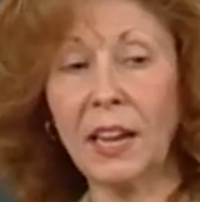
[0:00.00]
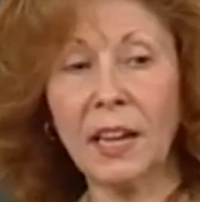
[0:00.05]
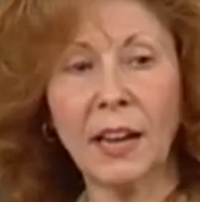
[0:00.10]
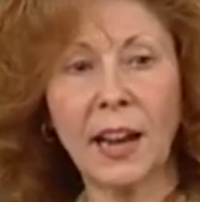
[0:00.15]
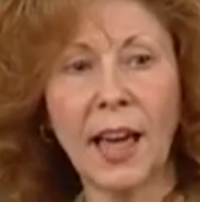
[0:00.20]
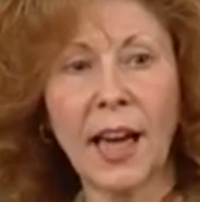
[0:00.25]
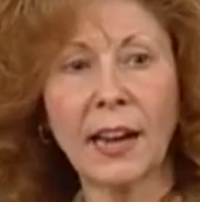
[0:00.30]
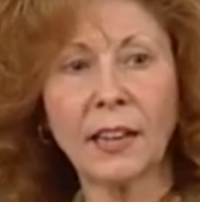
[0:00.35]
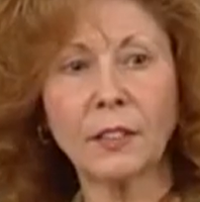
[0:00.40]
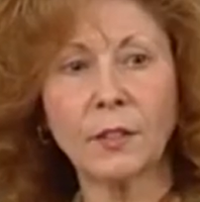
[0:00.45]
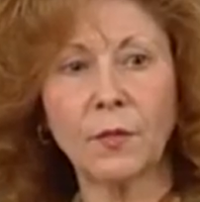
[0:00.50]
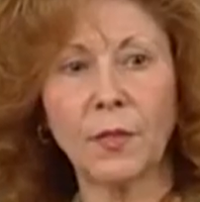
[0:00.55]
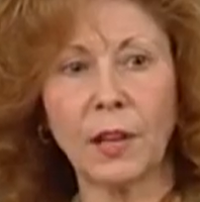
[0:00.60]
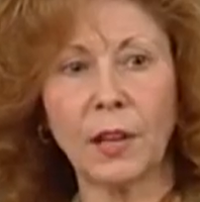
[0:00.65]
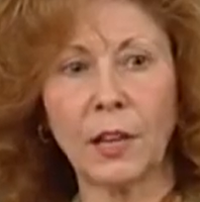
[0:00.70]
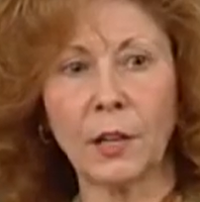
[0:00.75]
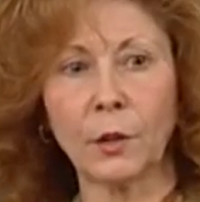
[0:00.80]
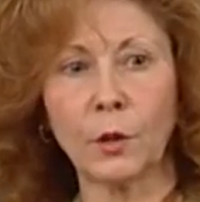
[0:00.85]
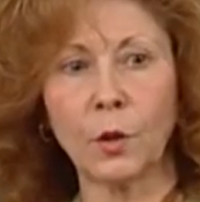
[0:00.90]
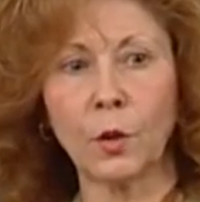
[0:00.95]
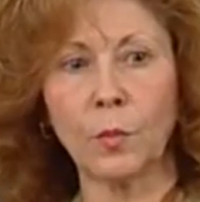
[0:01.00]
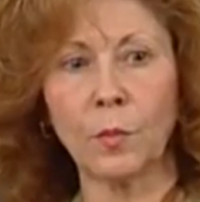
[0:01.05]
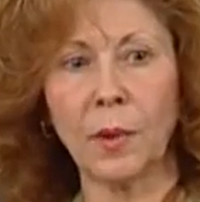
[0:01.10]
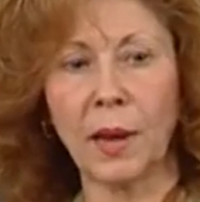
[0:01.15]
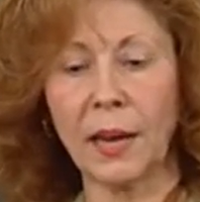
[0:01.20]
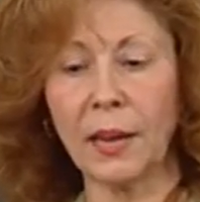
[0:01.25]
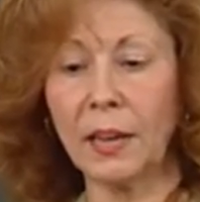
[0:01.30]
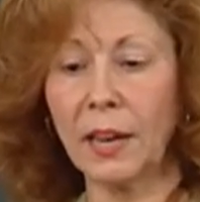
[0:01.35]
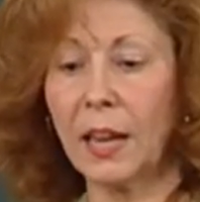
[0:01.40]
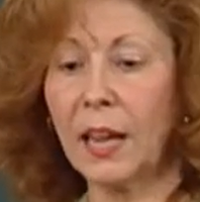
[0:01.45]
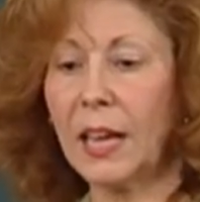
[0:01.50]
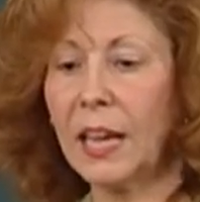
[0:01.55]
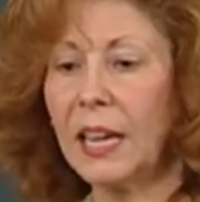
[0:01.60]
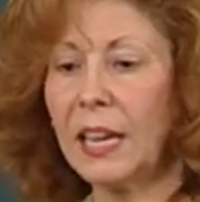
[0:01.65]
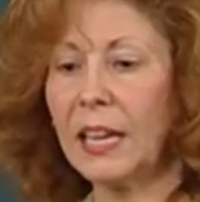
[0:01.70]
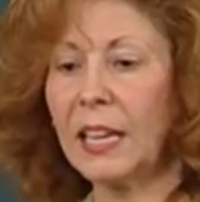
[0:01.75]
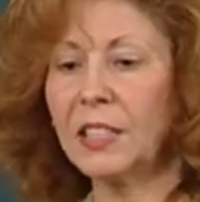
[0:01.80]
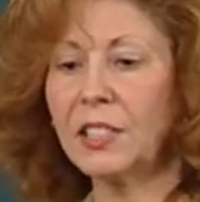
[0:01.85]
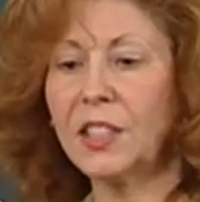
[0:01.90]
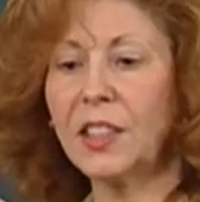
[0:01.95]
inactivating glutamate
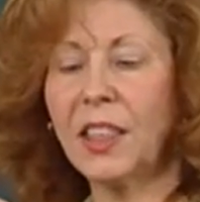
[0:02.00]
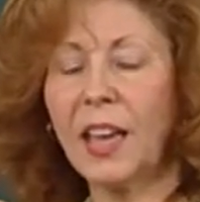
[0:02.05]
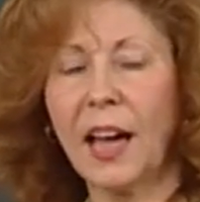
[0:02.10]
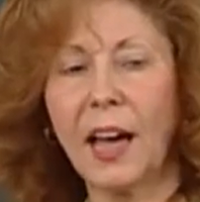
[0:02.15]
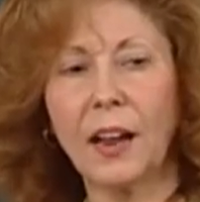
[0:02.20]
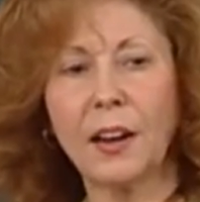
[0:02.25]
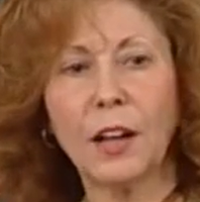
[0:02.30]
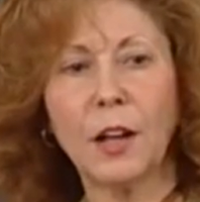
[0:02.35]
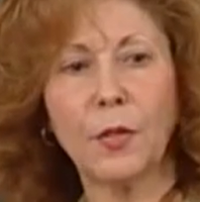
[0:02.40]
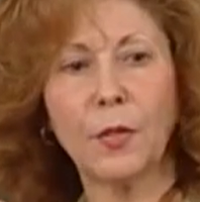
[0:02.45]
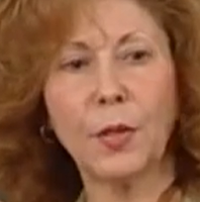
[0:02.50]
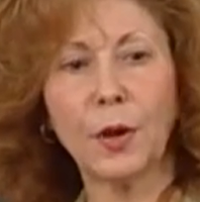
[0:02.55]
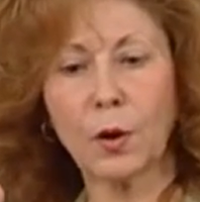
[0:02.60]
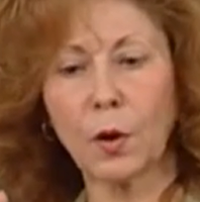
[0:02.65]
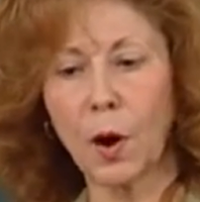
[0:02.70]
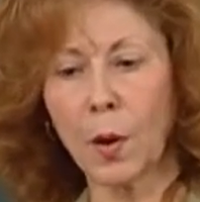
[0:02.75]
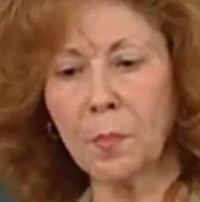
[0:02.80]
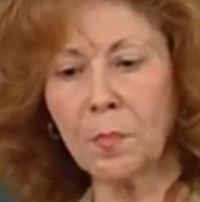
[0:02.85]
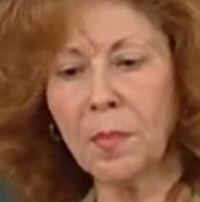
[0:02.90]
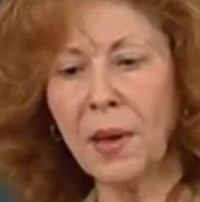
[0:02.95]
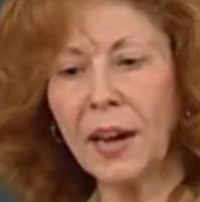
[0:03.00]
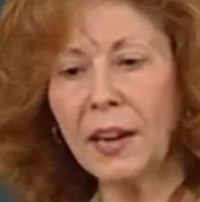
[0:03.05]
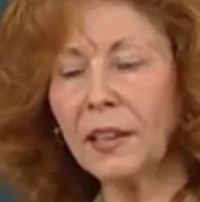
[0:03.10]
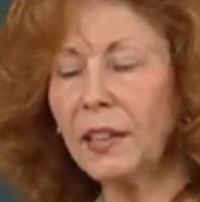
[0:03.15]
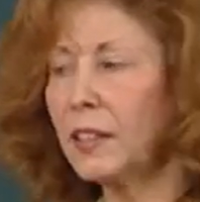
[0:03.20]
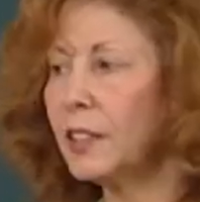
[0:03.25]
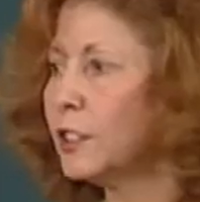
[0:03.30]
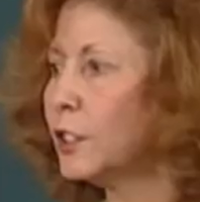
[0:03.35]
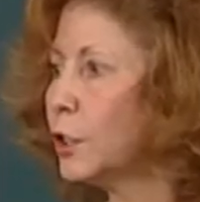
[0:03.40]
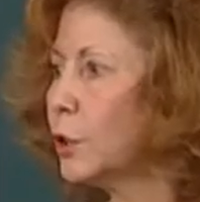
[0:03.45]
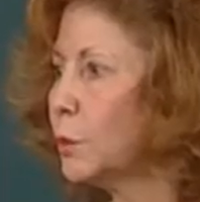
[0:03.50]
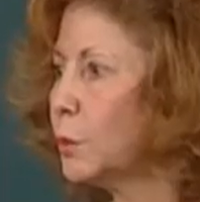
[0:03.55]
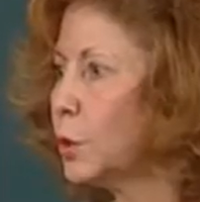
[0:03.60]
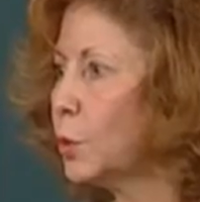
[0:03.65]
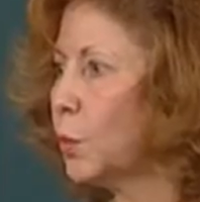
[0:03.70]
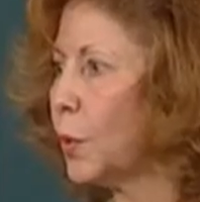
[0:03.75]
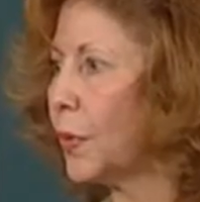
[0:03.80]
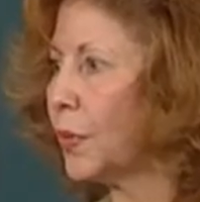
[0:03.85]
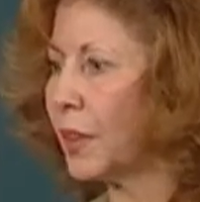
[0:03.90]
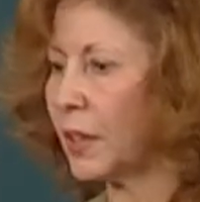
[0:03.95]
is that there are
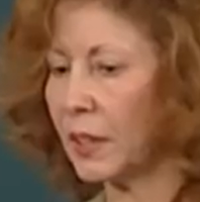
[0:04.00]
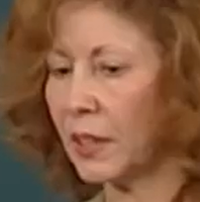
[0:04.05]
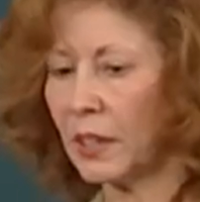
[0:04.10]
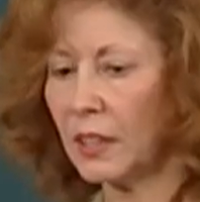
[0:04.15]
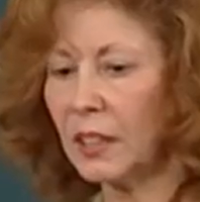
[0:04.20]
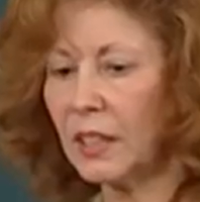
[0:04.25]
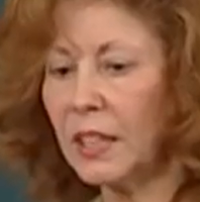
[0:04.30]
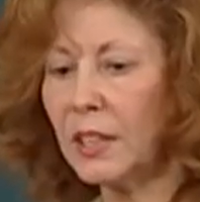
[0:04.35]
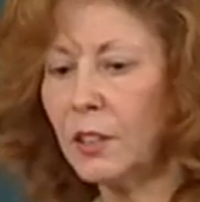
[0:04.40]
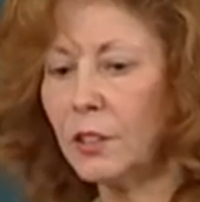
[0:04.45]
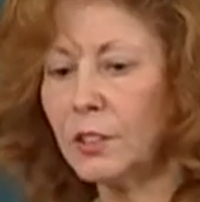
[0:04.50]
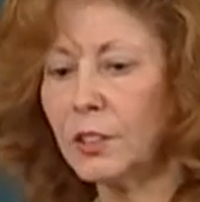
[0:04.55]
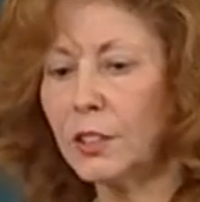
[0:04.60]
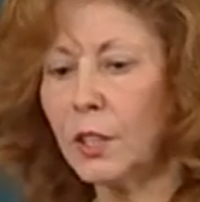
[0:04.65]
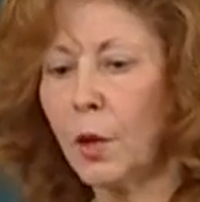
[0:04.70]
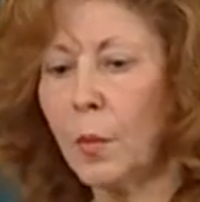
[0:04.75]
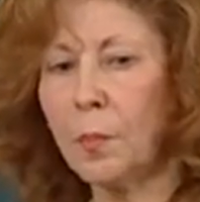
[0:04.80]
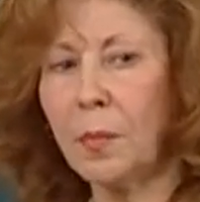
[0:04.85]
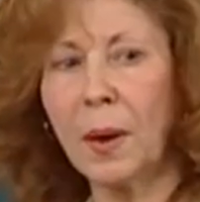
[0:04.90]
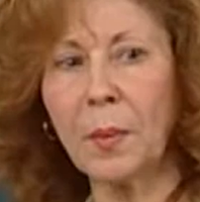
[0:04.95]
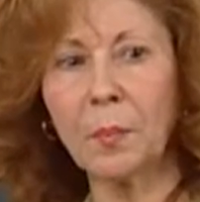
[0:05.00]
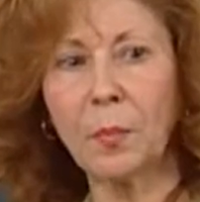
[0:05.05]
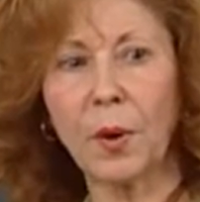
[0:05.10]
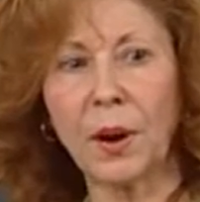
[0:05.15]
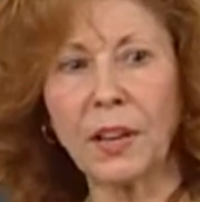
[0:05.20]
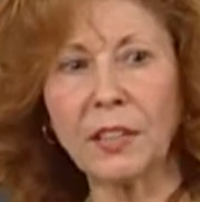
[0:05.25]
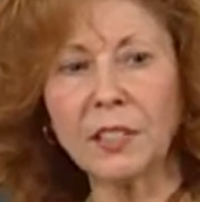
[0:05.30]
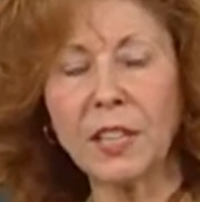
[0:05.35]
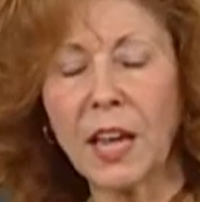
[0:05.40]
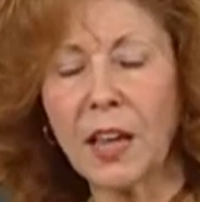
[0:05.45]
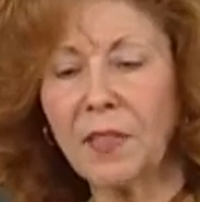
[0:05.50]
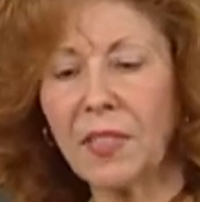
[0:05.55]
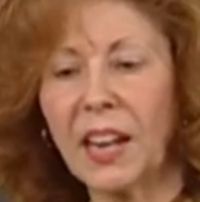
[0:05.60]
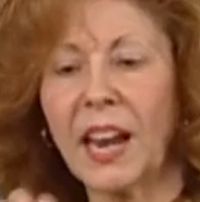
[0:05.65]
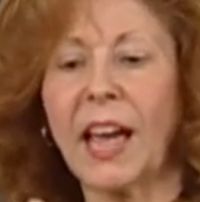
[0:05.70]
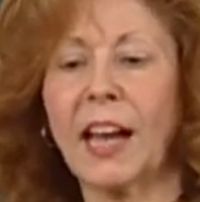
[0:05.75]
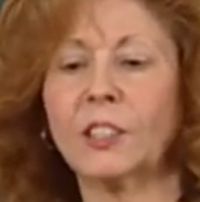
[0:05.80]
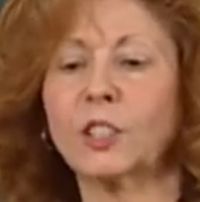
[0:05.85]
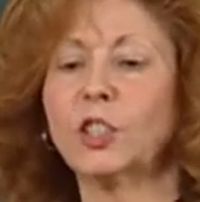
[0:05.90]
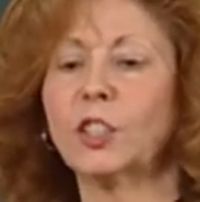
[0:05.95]
mechanisms within glial cell membranes that
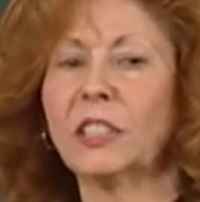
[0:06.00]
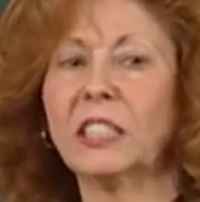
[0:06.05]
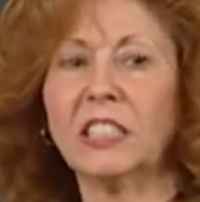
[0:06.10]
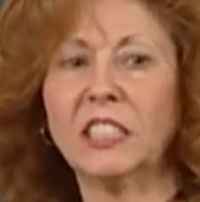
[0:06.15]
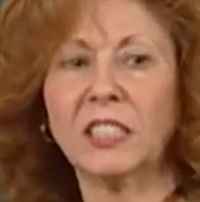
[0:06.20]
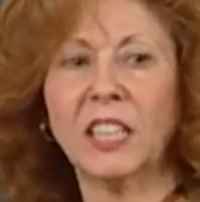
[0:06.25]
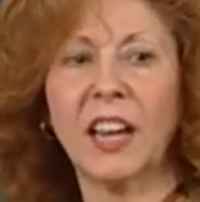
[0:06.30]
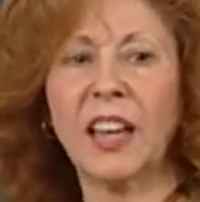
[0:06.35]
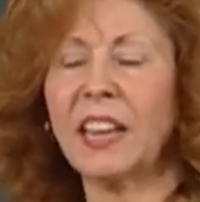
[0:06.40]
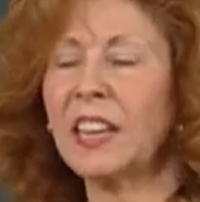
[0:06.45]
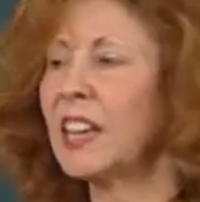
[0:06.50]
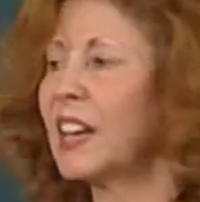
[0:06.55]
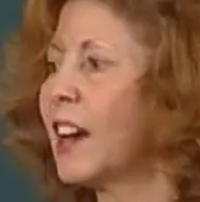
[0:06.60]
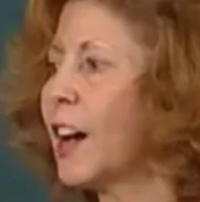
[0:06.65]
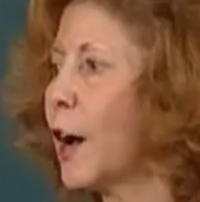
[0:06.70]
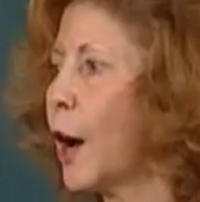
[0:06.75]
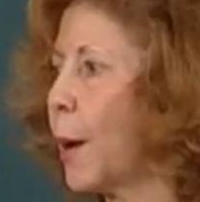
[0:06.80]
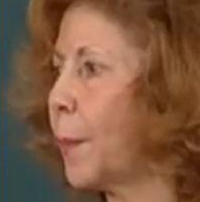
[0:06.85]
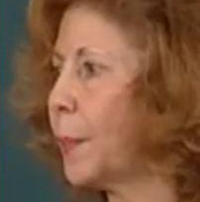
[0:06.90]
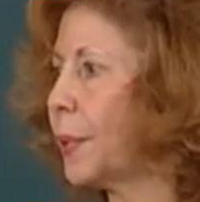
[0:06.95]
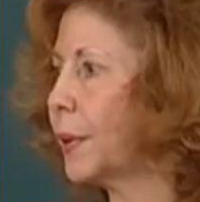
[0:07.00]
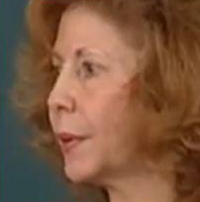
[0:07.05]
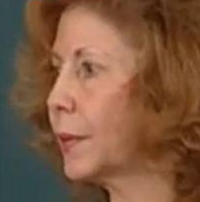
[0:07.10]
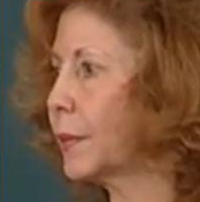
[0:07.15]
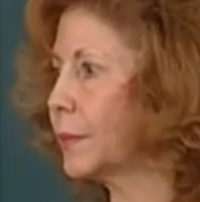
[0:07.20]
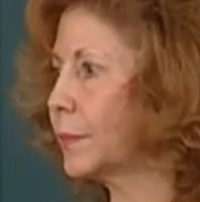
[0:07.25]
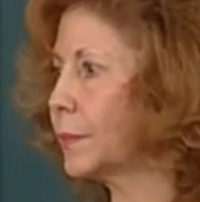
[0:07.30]
actually take it up.